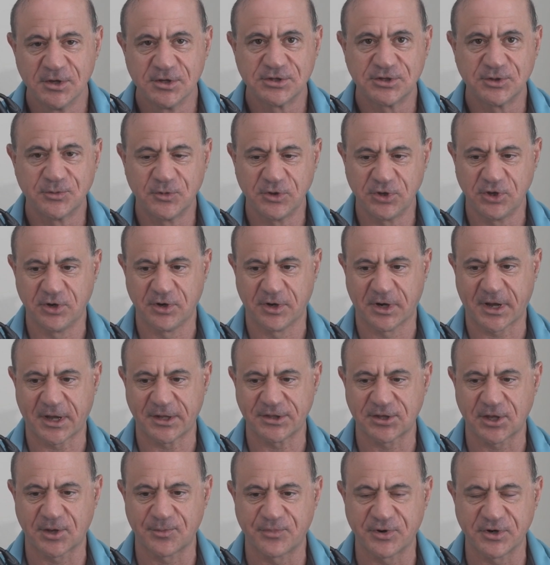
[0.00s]
So when you're
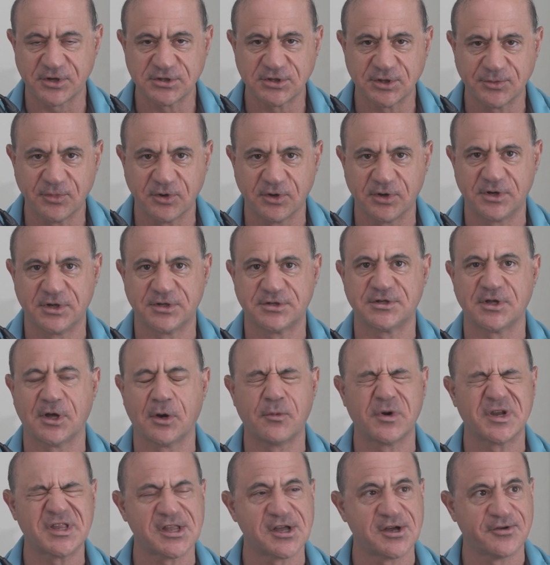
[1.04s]
at that principal or
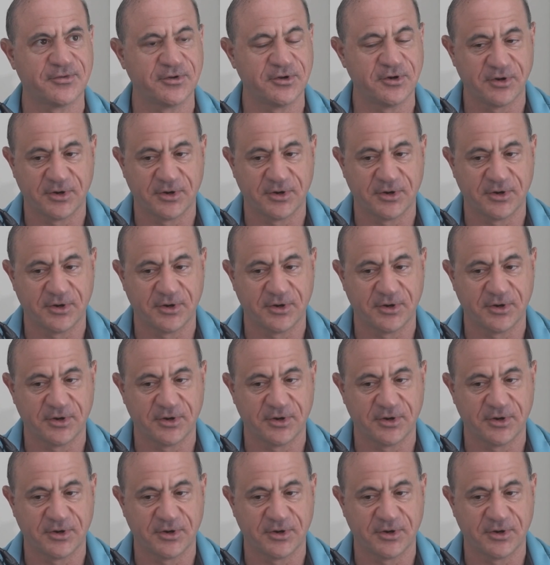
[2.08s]
distinguished level,